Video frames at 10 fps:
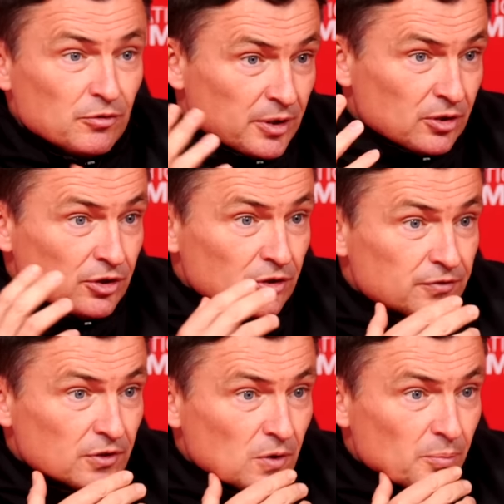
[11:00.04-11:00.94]
we've been good enough
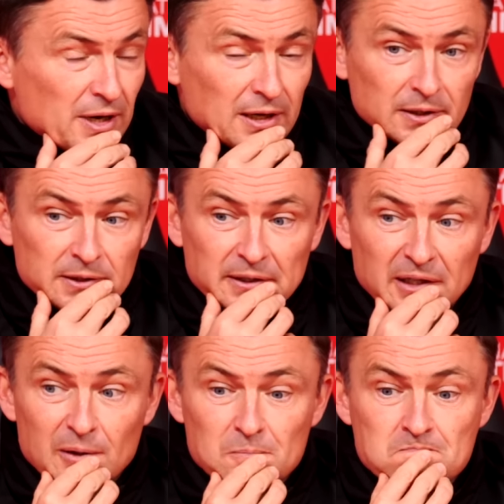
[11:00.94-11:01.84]
to come back.
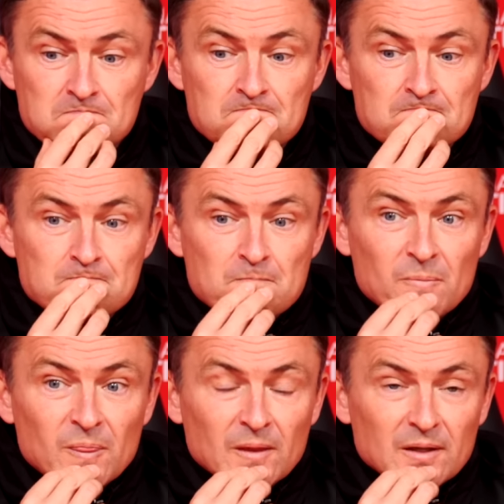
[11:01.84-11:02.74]
Um,
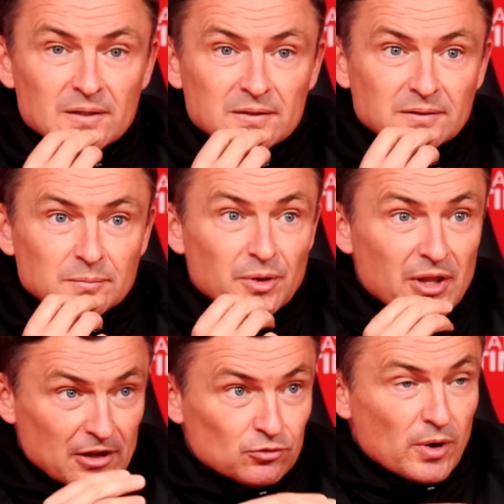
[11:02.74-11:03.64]
but
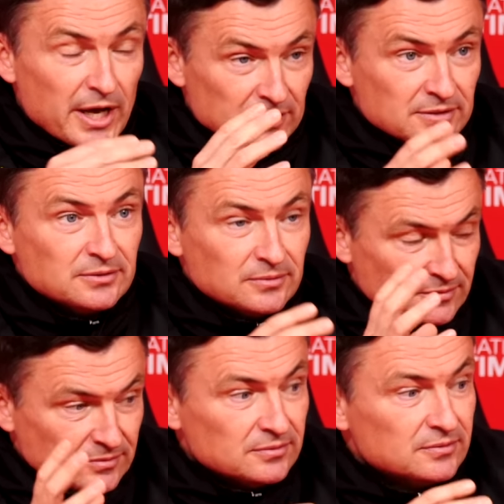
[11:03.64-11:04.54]
that's when
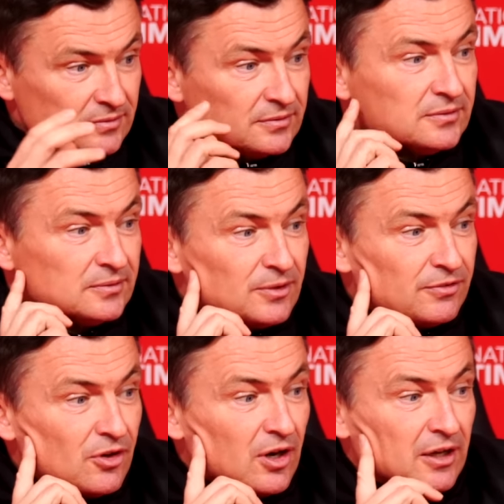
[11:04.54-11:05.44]

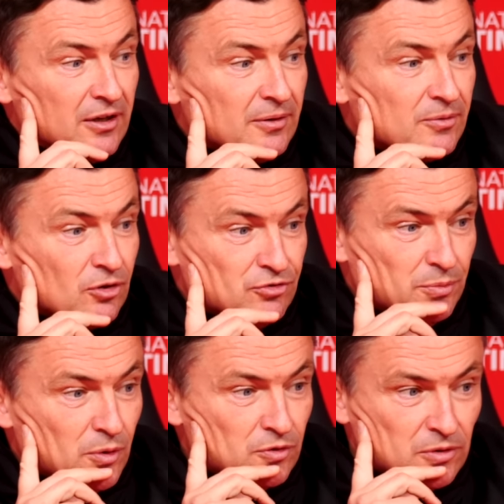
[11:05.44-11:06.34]
we've not uh,
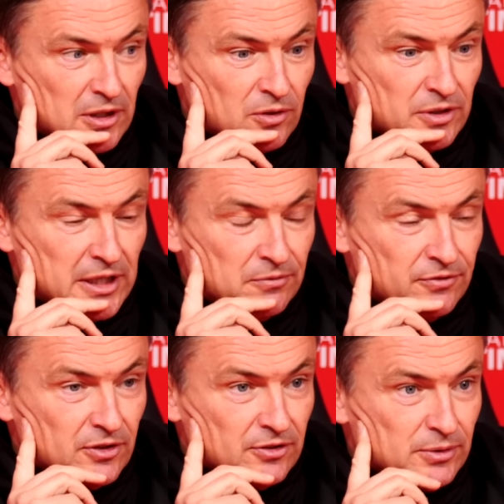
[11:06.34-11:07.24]
contributed to our own
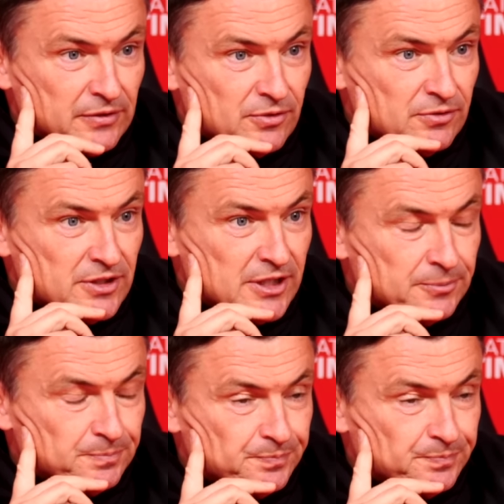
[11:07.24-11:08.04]
downfall, as we have done today.